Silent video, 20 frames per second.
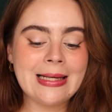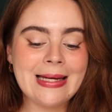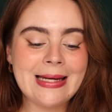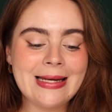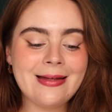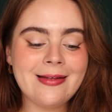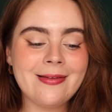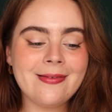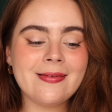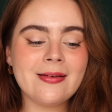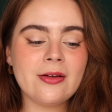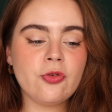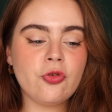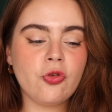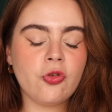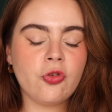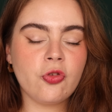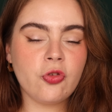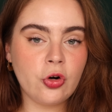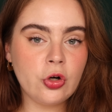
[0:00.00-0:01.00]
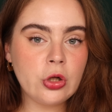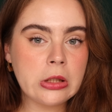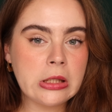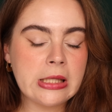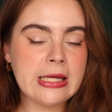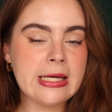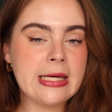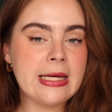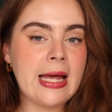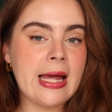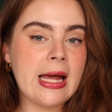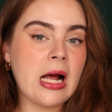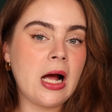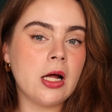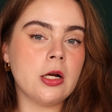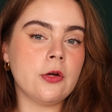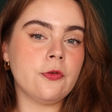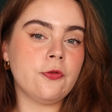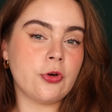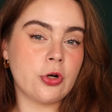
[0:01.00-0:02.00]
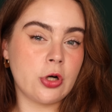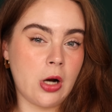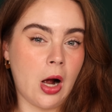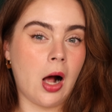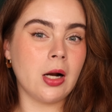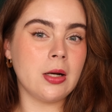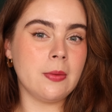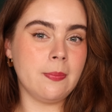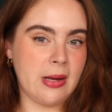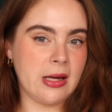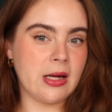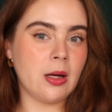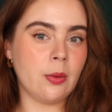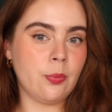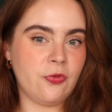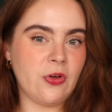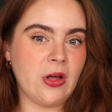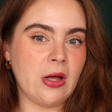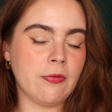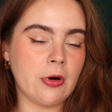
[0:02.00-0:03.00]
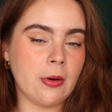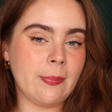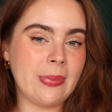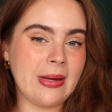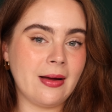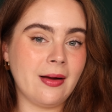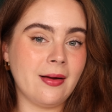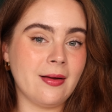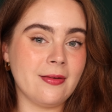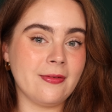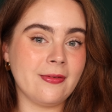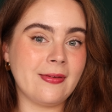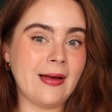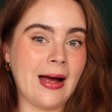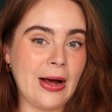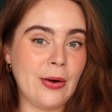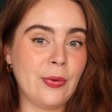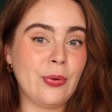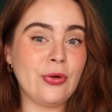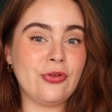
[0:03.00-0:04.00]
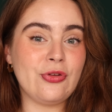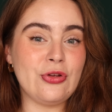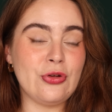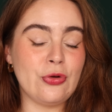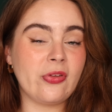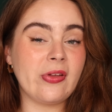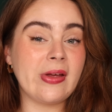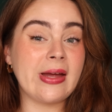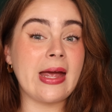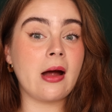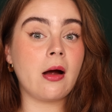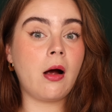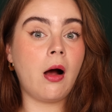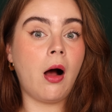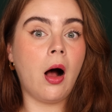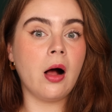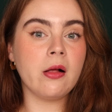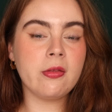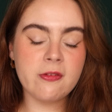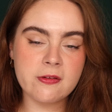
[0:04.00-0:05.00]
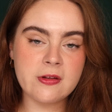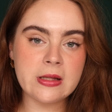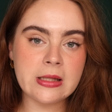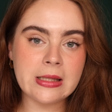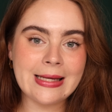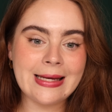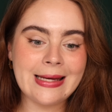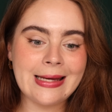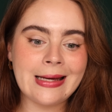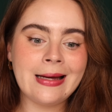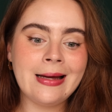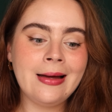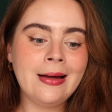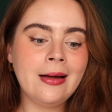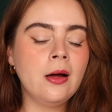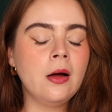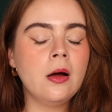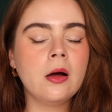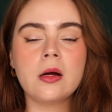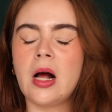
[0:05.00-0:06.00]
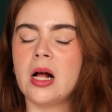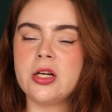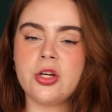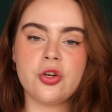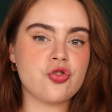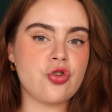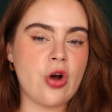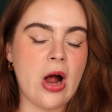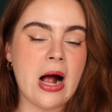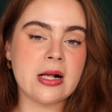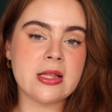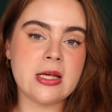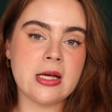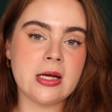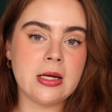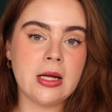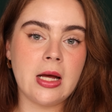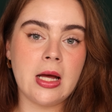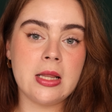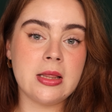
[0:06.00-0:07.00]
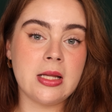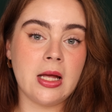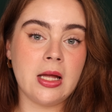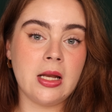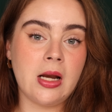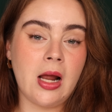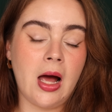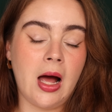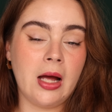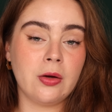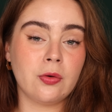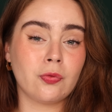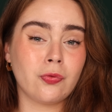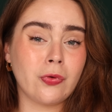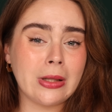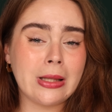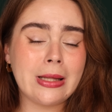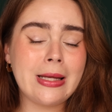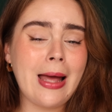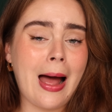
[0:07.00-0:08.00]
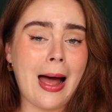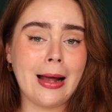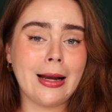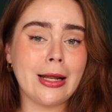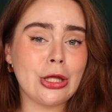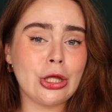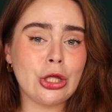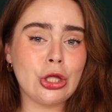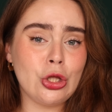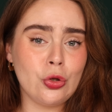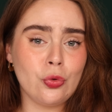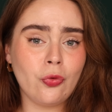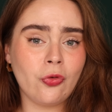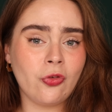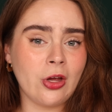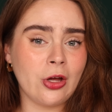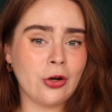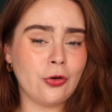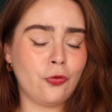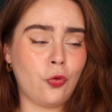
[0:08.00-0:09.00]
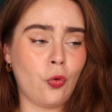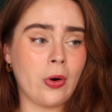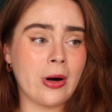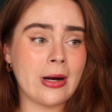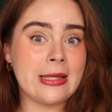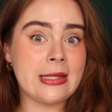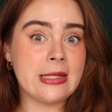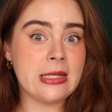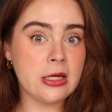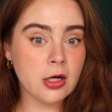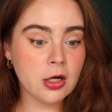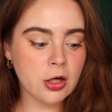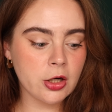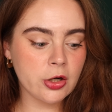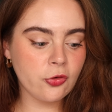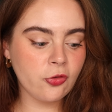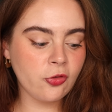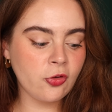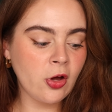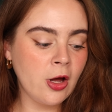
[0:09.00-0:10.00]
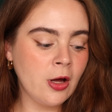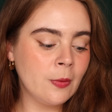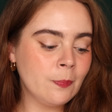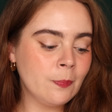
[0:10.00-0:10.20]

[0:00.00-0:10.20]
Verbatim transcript: It is certainly a kind of forgotten makeup favorite because I was using it constantly got distracted, and then I really hadn't used it for years